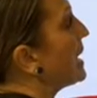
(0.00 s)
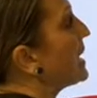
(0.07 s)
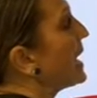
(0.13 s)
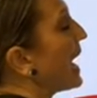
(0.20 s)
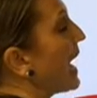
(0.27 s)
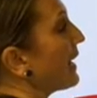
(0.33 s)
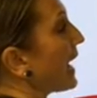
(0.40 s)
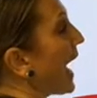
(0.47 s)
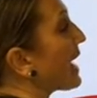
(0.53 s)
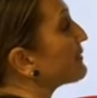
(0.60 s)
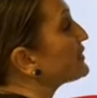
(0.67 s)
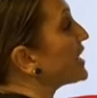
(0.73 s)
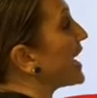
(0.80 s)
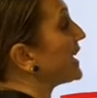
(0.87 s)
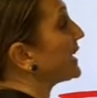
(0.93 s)
and I've
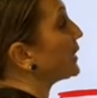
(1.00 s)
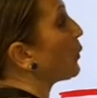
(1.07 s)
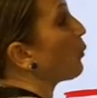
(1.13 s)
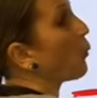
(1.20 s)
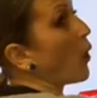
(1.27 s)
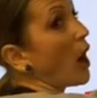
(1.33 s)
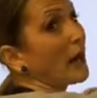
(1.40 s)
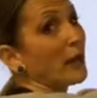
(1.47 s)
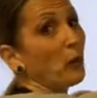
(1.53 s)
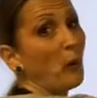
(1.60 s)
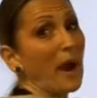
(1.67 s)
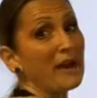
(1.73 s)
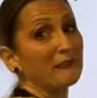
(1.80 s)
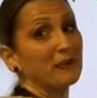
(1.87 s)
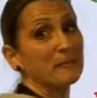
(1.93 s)
taken 1
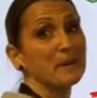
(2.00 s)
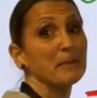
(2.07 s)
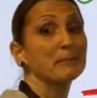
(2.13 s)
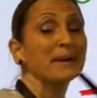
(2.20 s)
away from it.